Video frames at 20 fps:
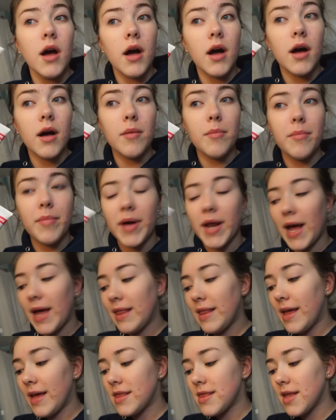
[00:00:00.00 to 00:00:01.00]
but I
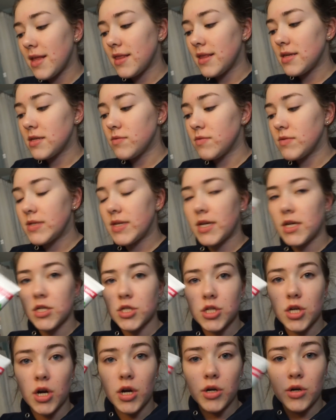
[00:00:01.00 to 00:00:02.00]
like that this was like a
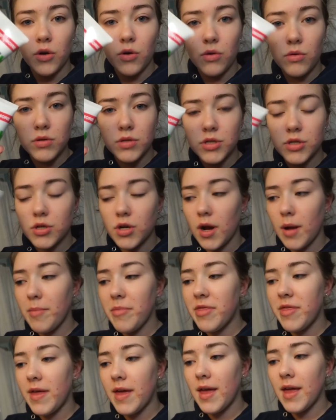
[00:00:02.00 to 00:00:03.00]
charcoal scrub
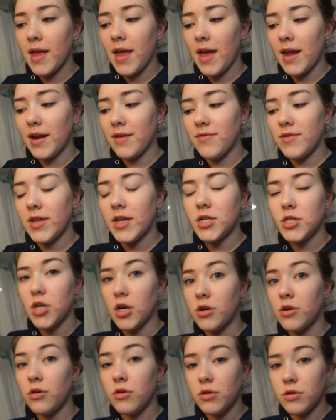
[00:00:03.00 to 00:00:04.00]
thing, and I feel like
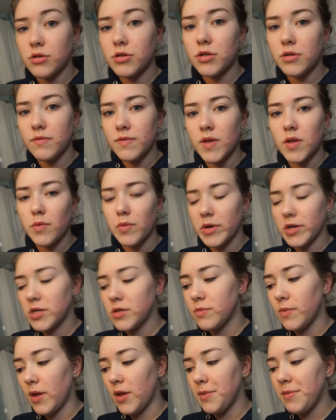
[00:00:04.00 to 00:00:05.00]
charcoal usually really
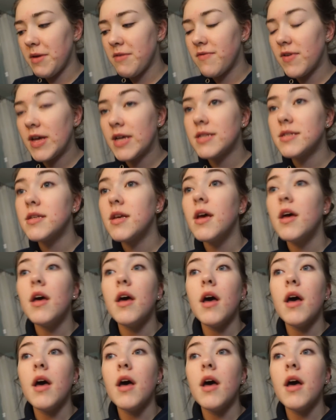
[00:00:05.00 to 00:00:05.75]
works well on my face.